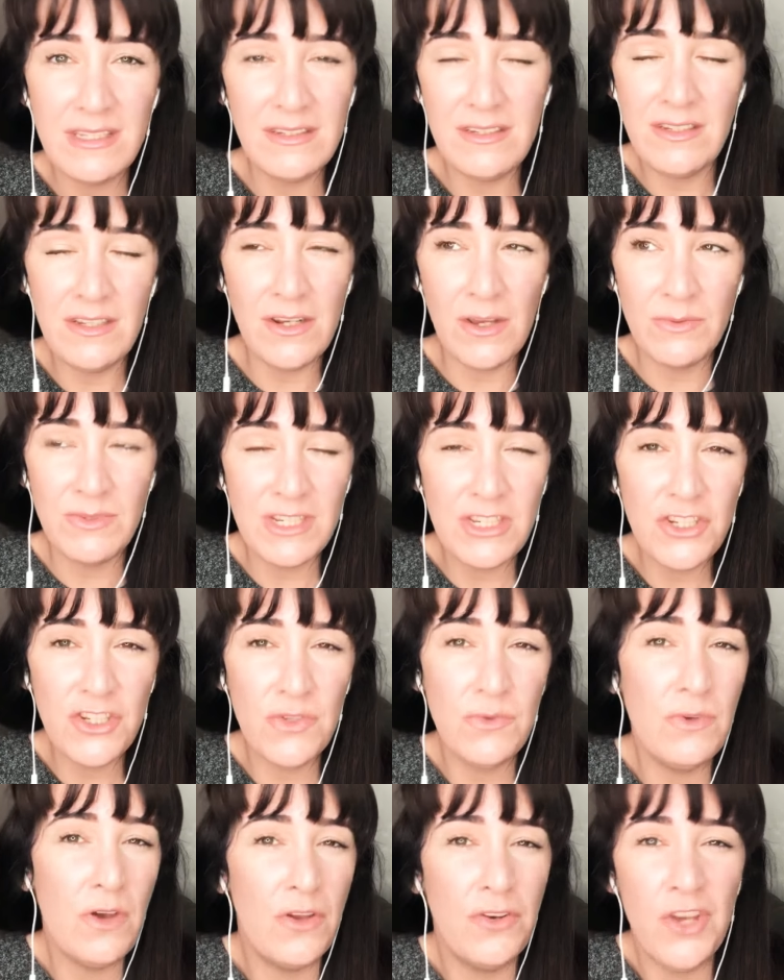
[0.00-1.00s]
did
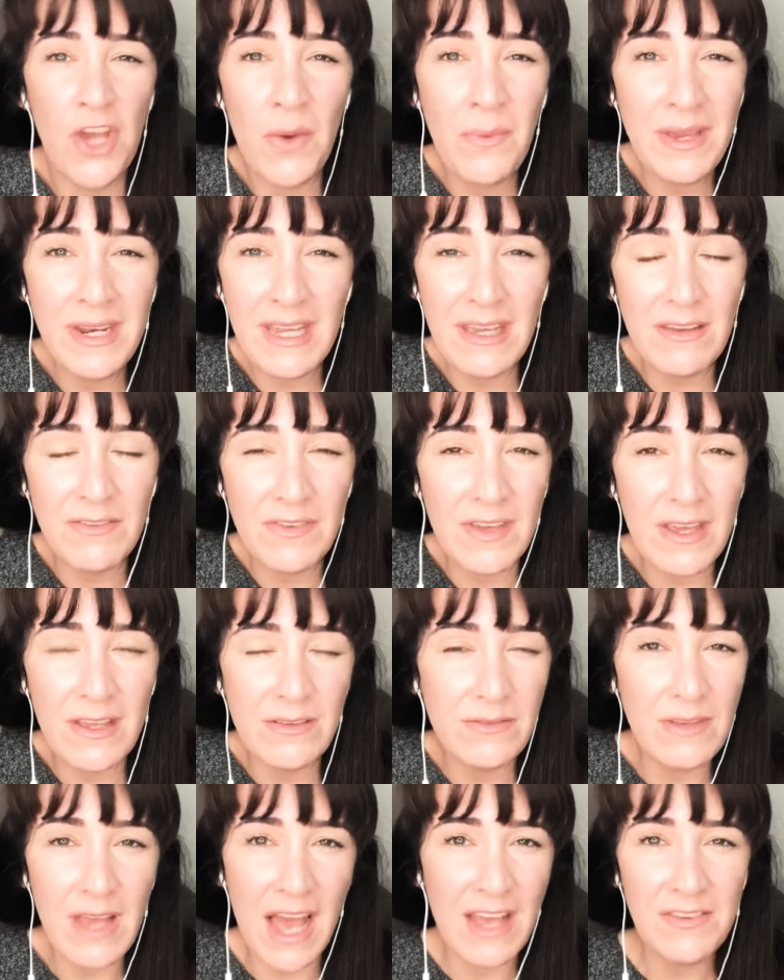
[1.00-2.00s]
you not know any of
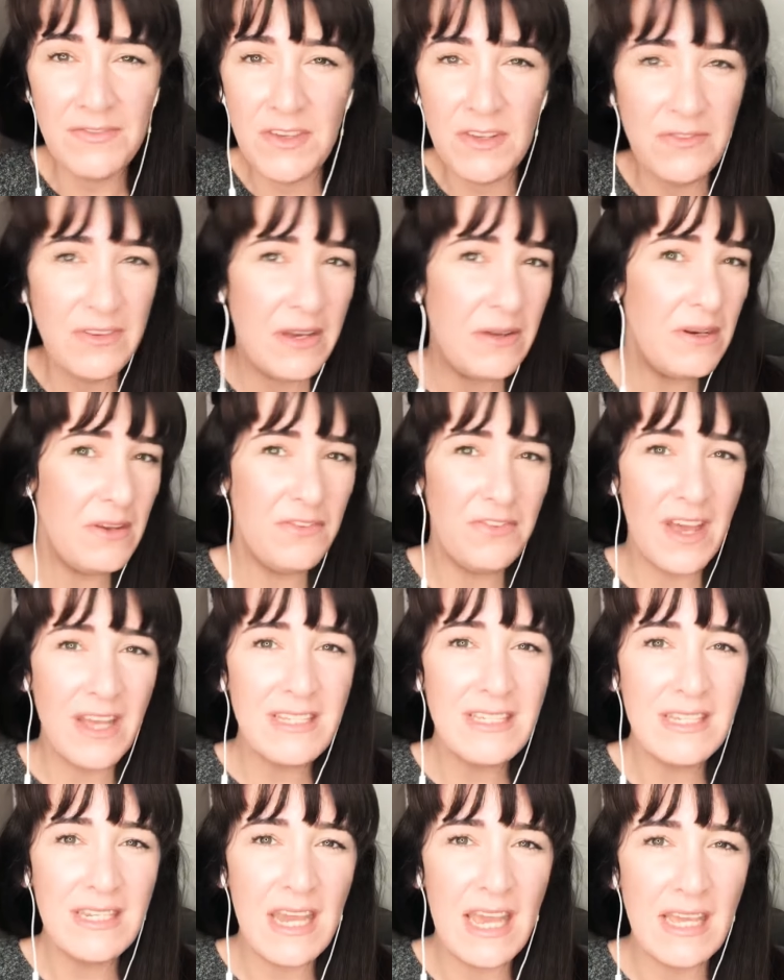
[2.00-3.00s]
it? Have you found it
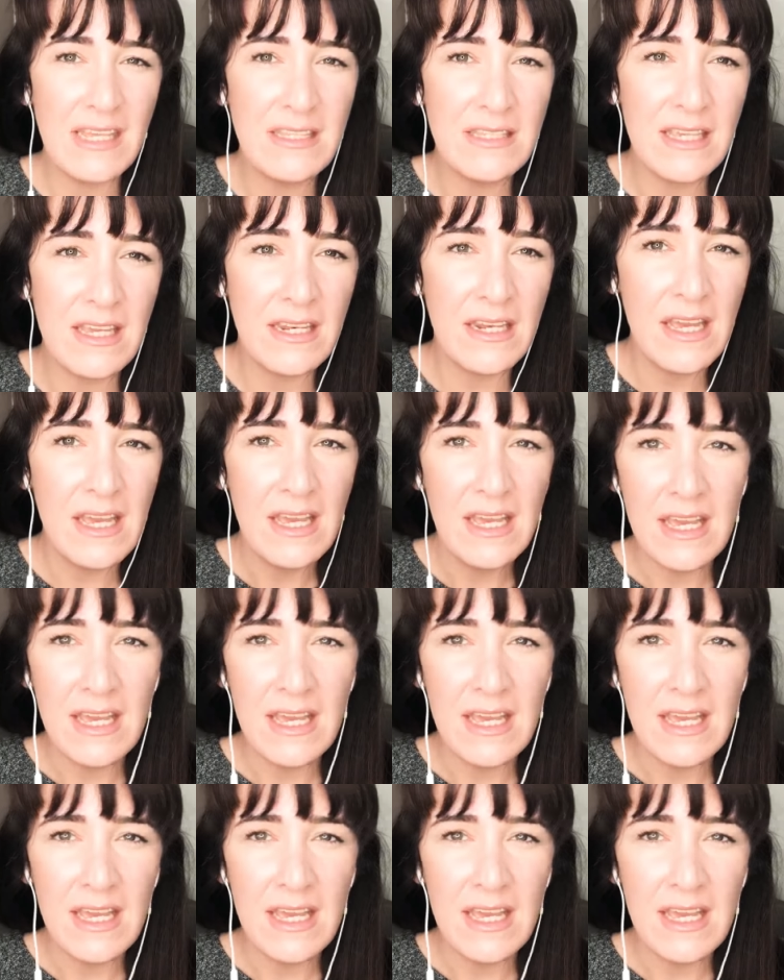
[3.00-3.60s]
fascinating?